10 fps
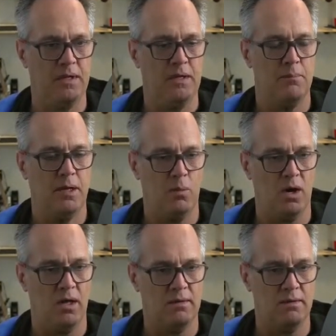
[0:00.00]

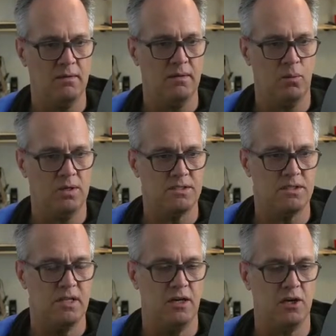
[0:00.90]
P1, what's
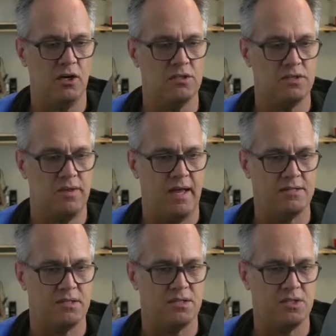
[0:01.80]
the occurrence of the
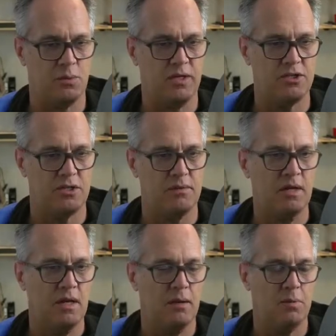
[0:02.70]
hazardous situation?
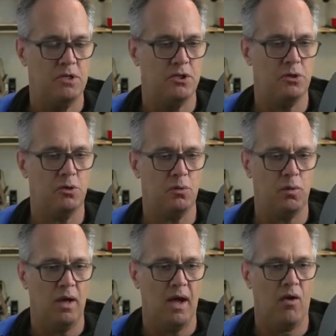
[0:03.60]
P2,
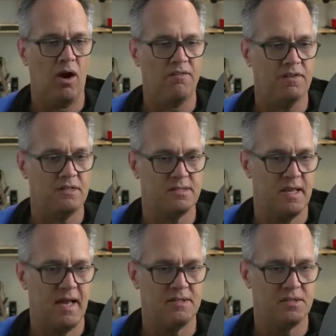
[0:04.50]
how often does the
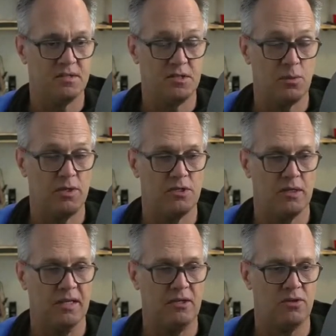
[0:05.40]
hazardous
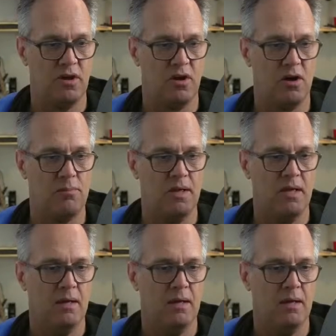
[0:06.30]
situation lead to the harm?